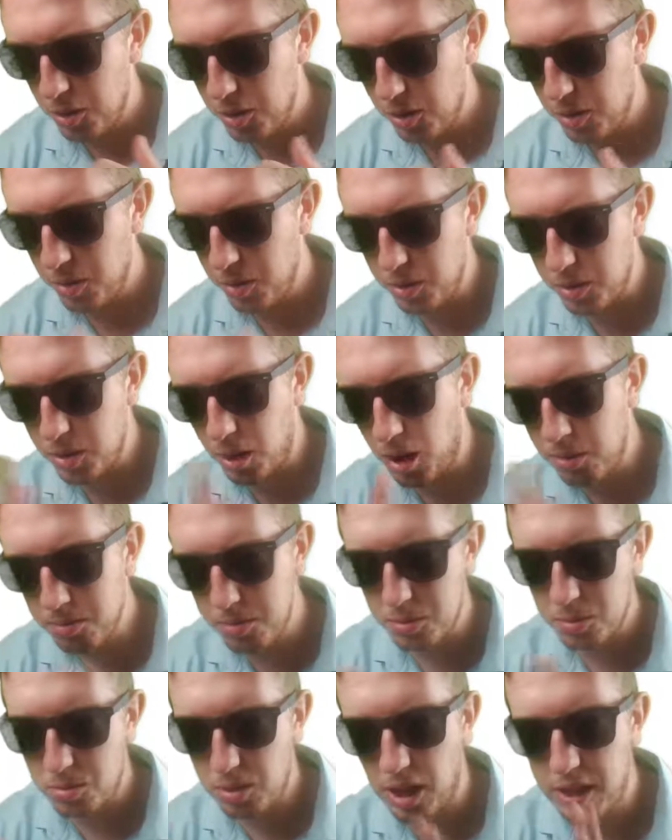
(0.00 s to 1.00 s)
the
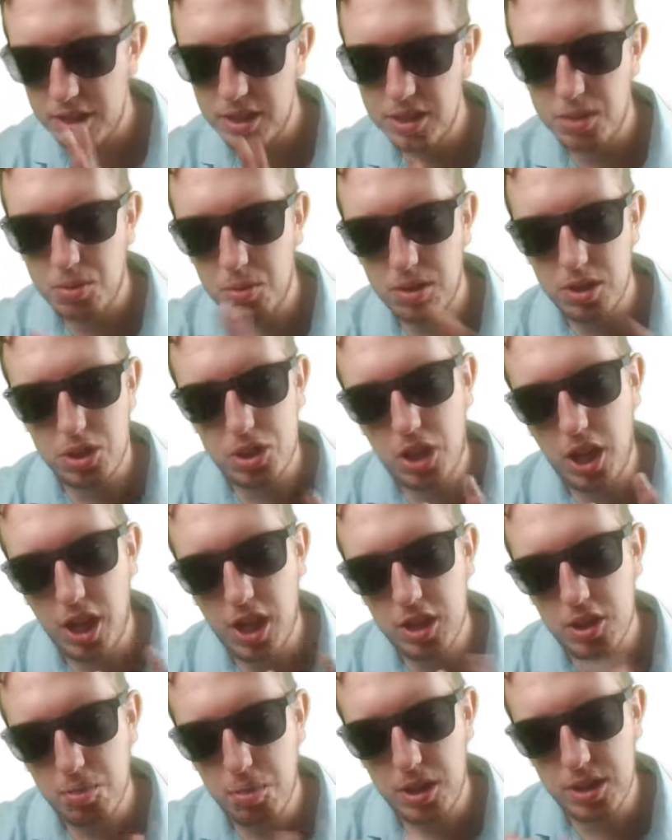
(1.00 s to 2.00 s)
optimal strategy is going to
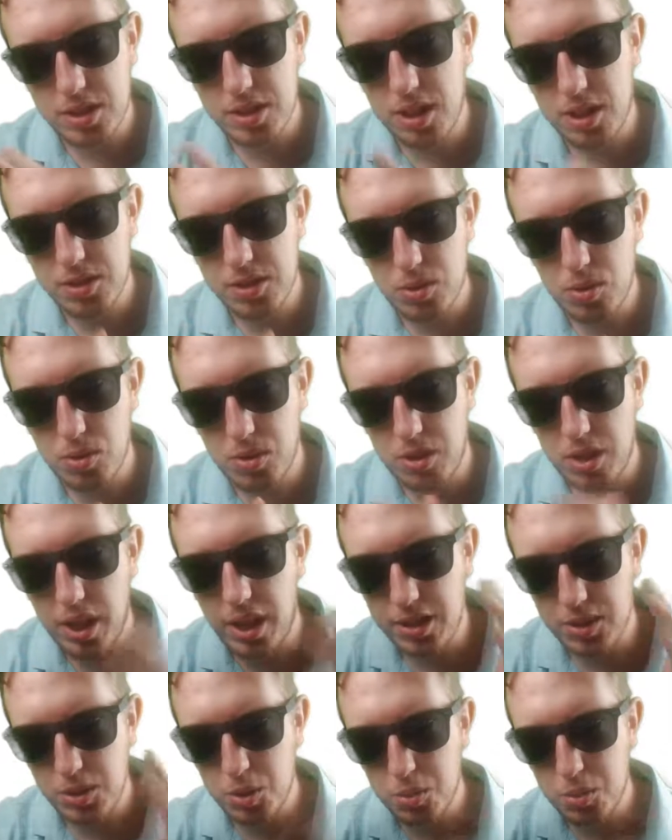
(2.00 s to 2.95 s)
change based on certain things.